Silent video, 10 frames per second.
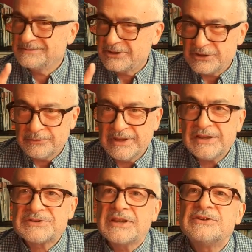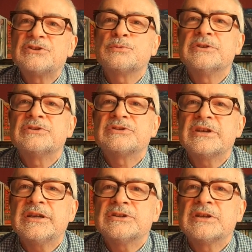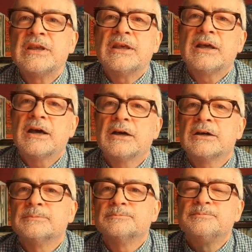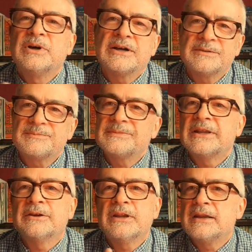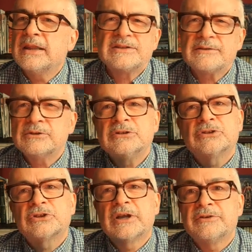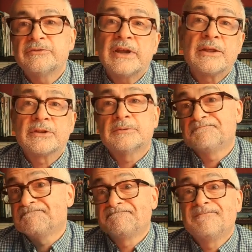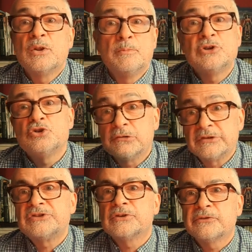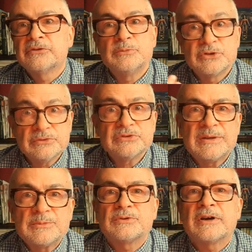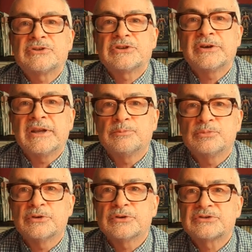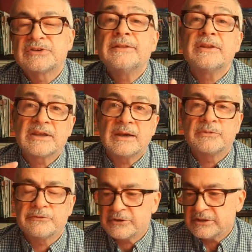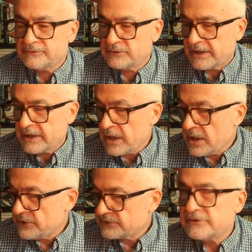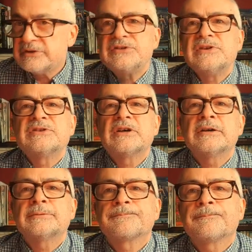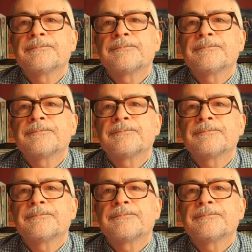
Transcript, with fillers: I knew the EastEnders ones did, um, but you know, let, us have a look. And found that the majority of them do seem to have tie-in books and they can be very lovely. So this is a